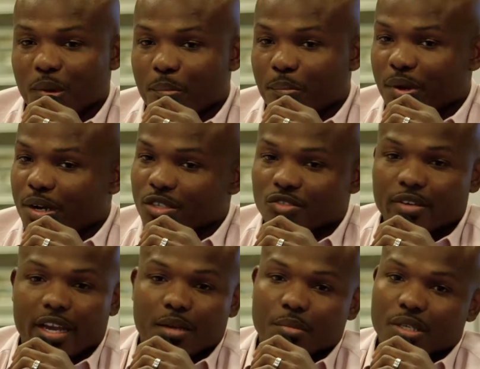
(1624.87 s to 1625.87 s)
my parents
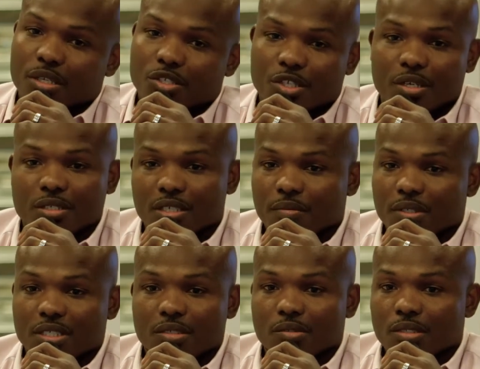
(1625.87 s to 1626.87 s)
dragged me to church every
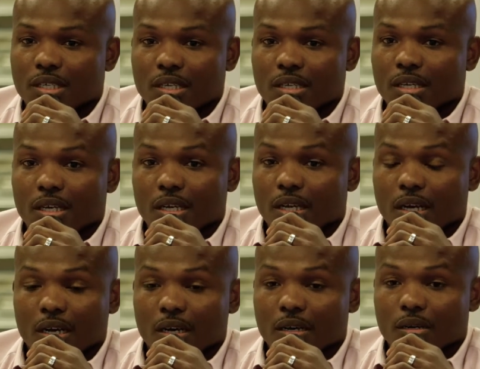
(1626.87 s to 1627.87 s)
single day.
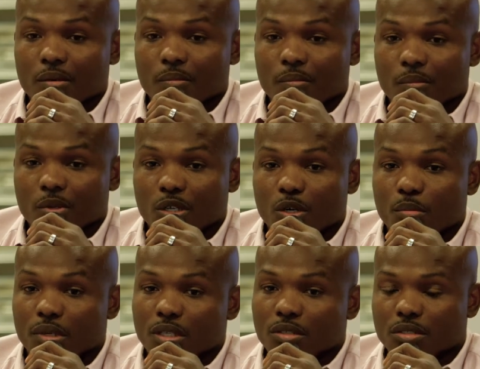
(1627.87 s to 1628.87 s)
Um, you know,
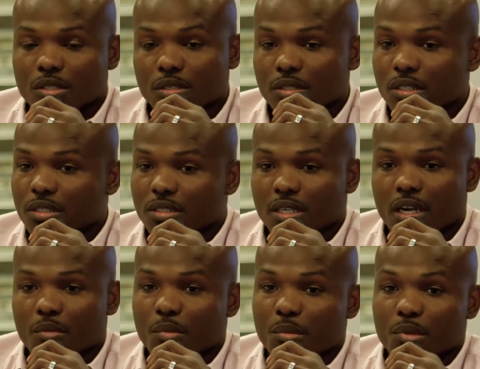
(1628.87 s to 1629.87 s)
but there are certain things that I
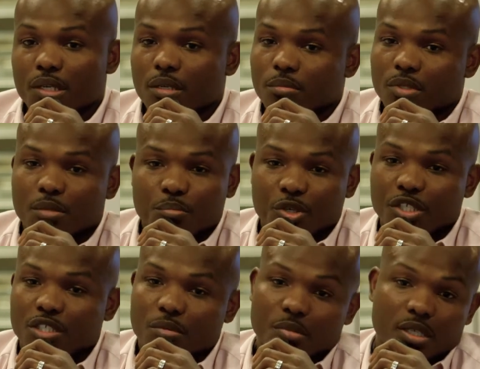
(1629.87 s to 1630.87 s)
remember them, them
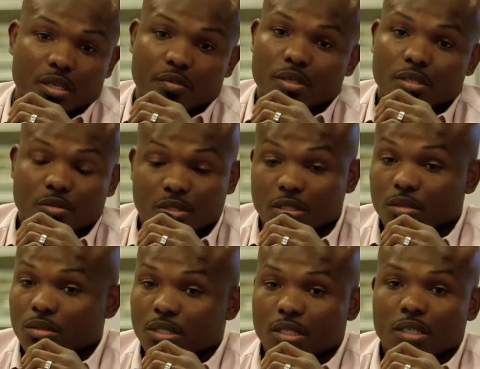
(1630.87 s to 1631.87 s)
preaching me every since I
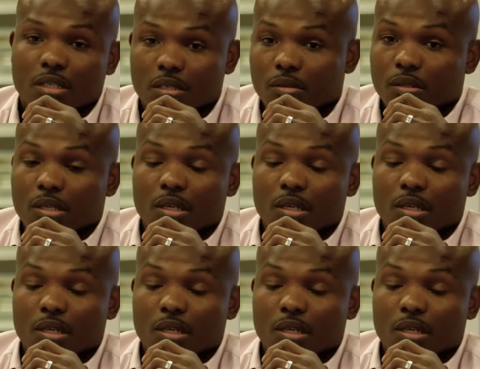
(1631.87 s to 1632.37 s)
was a kid.